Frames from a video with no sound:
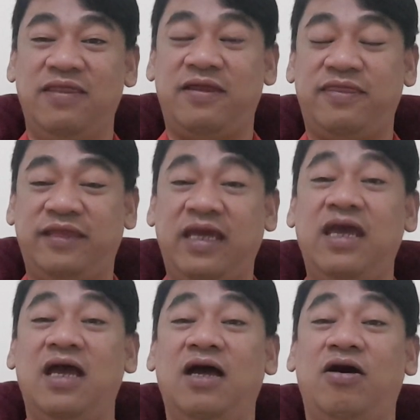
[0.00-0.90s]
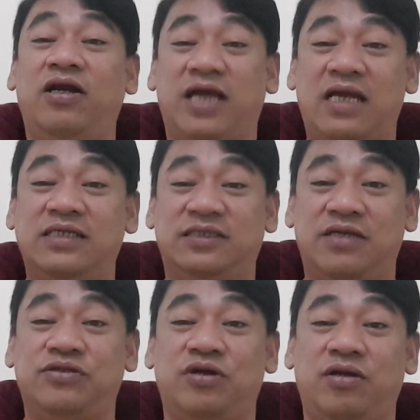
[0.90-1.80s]
that the
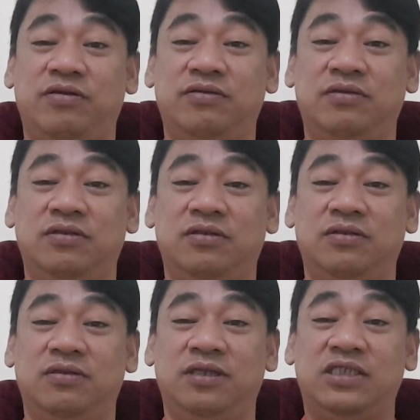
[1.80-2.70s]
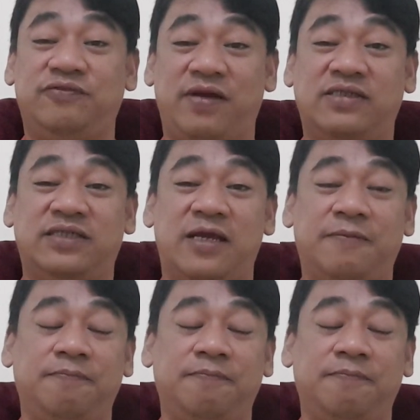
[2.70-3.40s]
organization is facing.